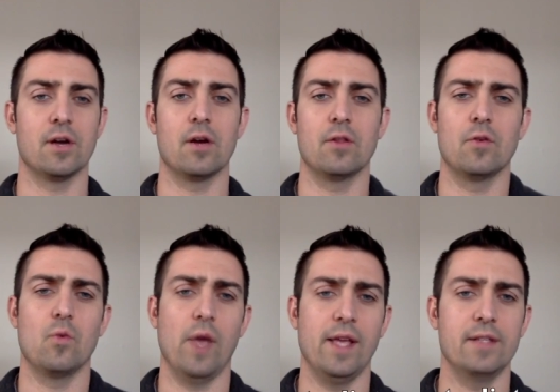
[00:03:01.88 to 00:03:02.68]
are the
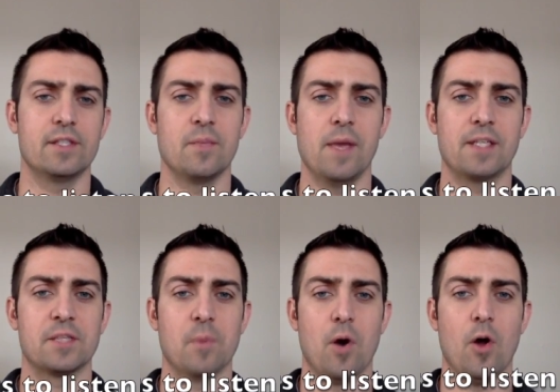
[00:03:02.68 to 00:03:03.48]
ways to make
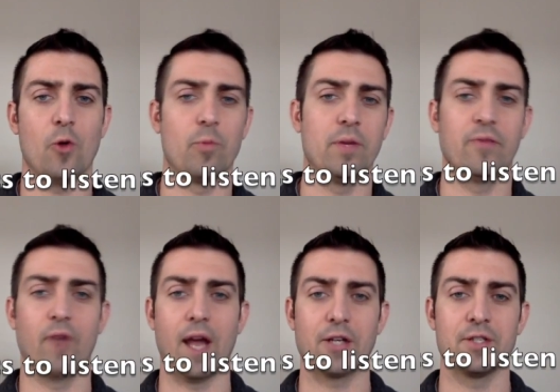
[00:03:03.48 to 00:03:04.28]
small or big
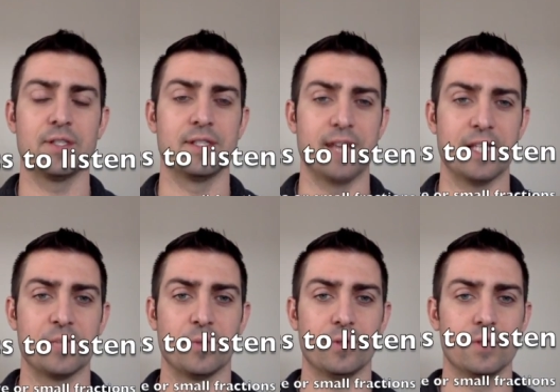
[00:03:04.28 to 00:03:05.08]
fractions and
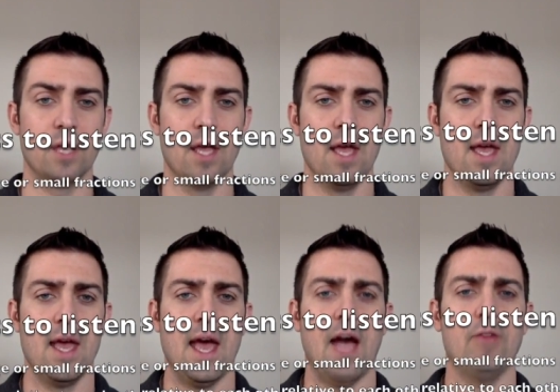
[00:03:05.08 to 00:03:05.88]
decimals,
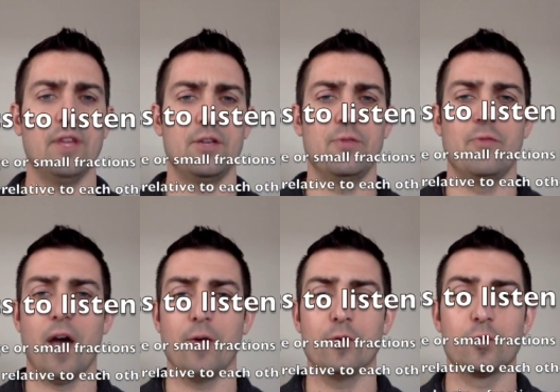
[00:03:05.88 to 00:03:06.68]
how they knew
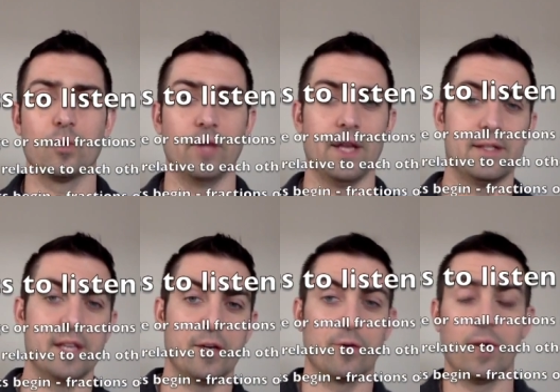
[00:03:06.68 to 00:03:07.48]
values were less
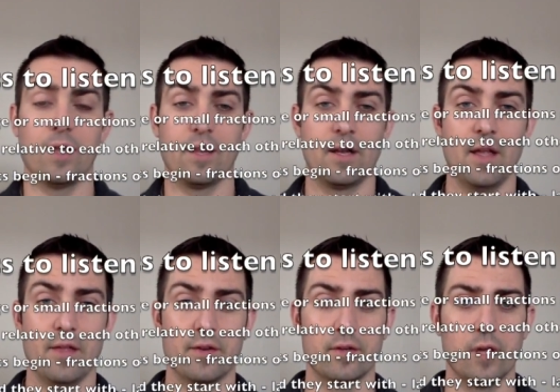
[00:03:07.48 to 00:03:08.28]
than or greater than
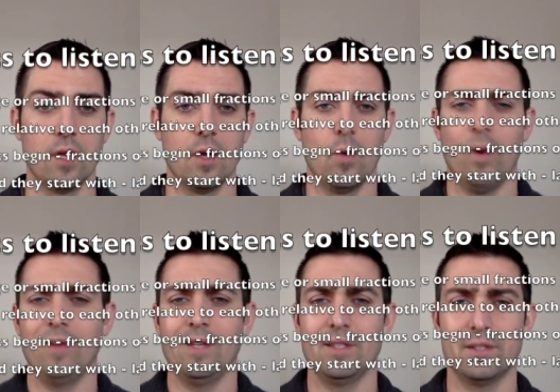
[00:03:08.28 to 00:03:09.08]
another, where did
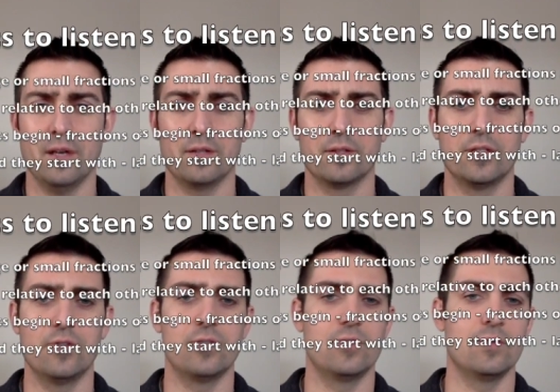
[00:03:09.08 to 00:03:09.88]
they start? Did your
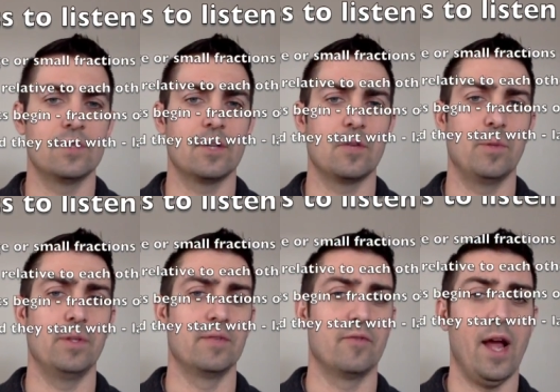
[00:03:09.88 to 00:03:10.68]
students start
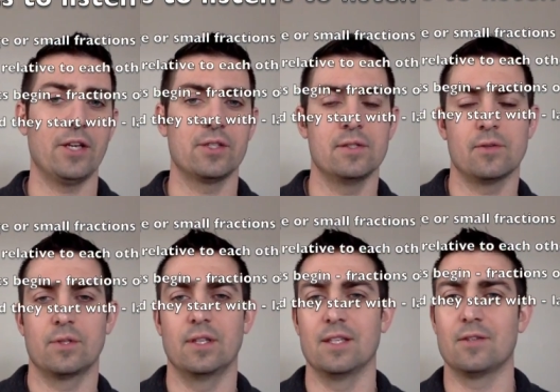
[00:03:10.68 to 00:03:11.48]
building fractions, or
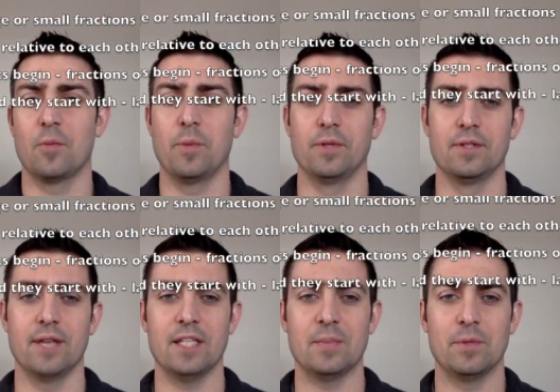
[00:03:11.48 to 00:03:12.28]
did they start building
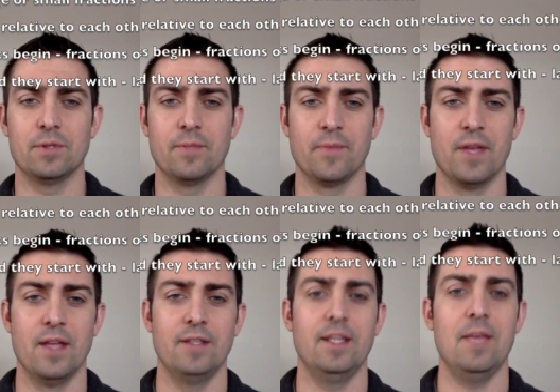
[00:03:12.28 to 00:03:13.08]
decimals?
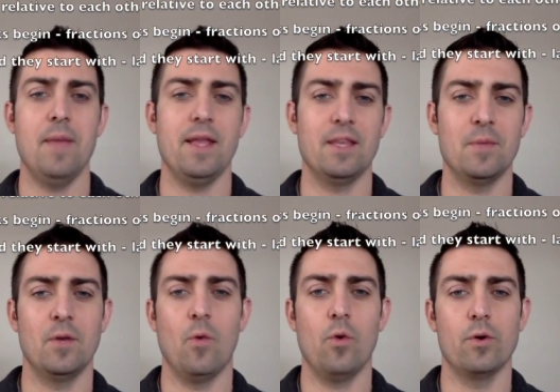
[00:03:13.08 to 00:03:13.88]
Did they make them in
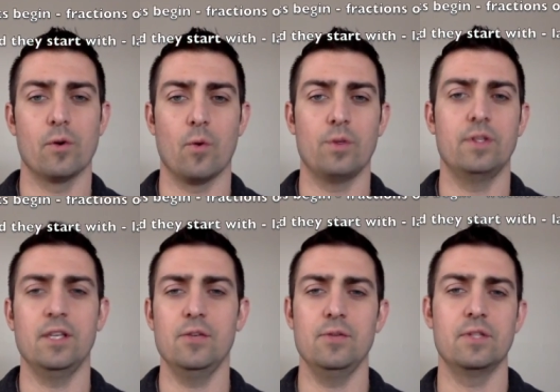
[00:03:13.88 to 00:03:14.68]
order, or did they
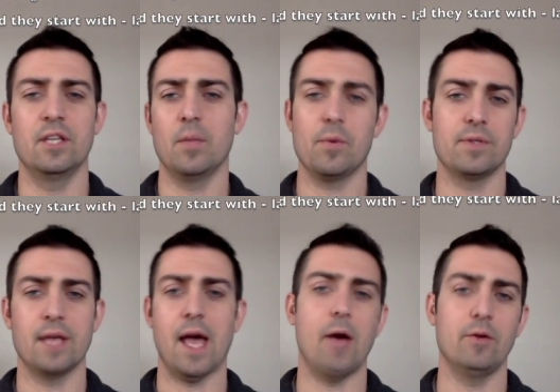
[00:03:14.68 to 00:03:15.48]
use the numbers
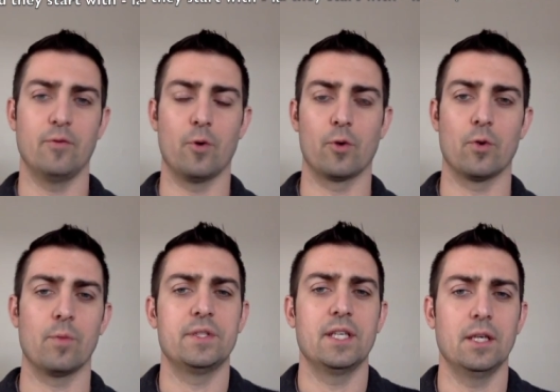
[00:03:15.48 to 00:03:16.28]
out of order or a
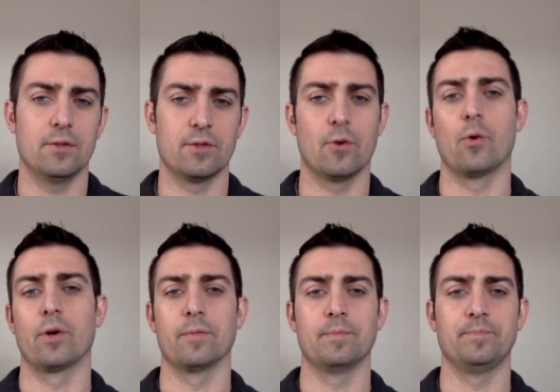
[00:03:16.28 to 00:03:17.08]
particular
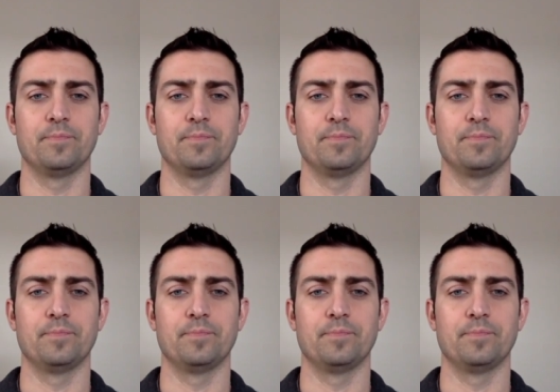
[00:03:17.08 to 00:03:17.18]
order?